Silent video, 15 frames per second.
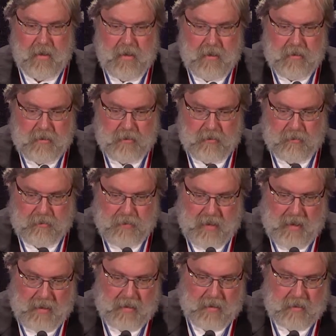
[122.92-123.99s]
to
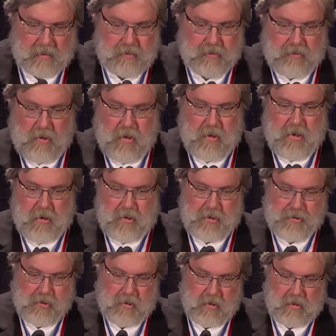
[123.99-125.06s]
thank an extraordinary
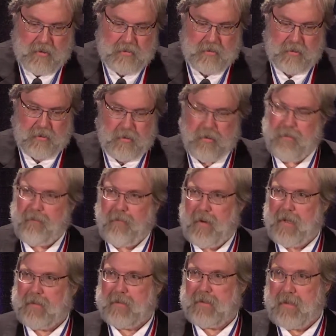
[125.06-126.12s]
journalist and good
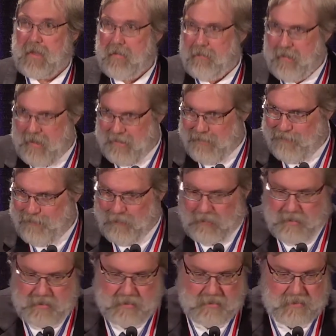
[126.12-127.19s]
friend, Steve Young,
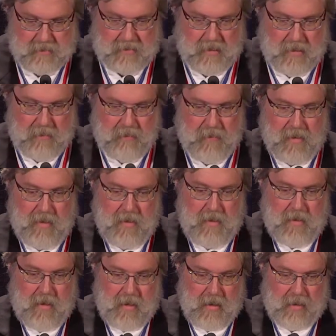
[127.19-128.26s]
for his
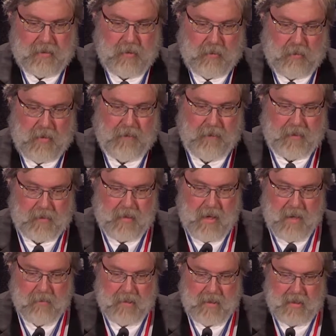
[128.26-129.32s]
terrific
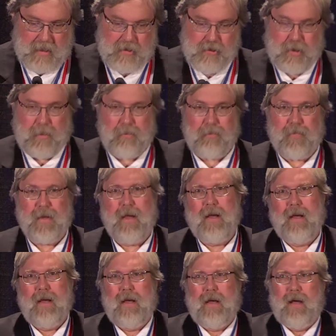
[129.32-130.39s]
nomination.
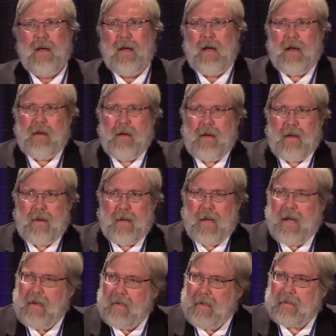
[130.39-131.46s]

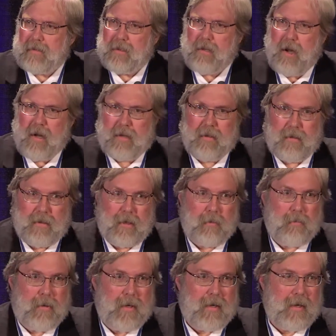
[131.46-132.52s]
I'd like to talk a little
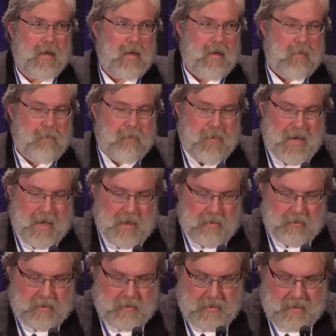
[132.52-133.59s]
bit about